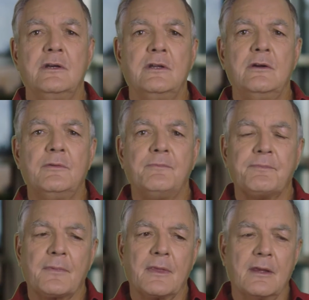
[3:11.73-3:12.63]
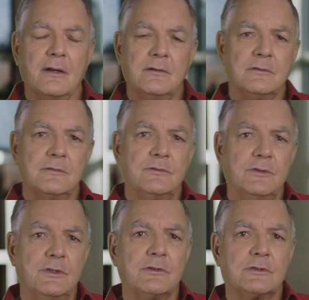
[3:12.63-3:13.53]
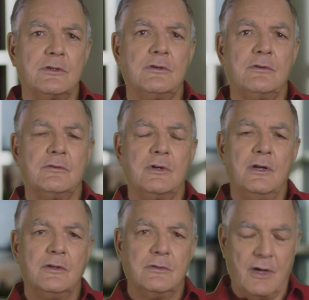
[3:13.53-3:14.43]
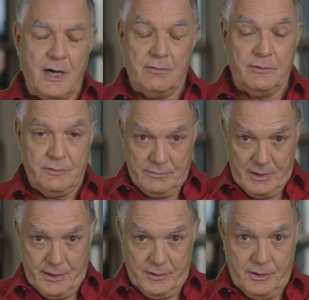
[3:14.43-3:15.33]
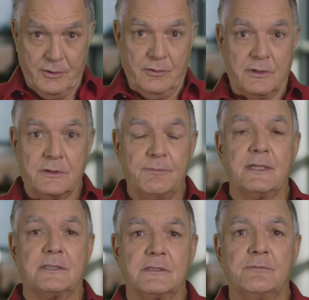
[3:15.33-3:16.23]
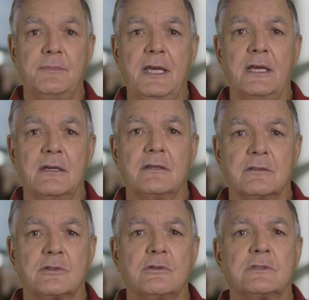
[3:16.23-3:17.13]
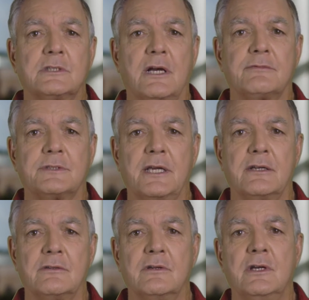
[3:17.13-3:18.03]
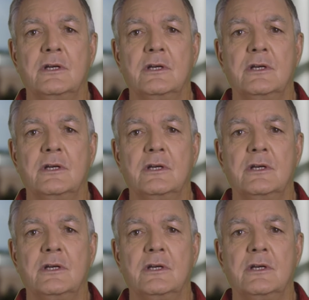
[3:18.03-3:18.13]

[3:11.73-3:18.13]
You know, you're so, not you as much as me, is so self-centered.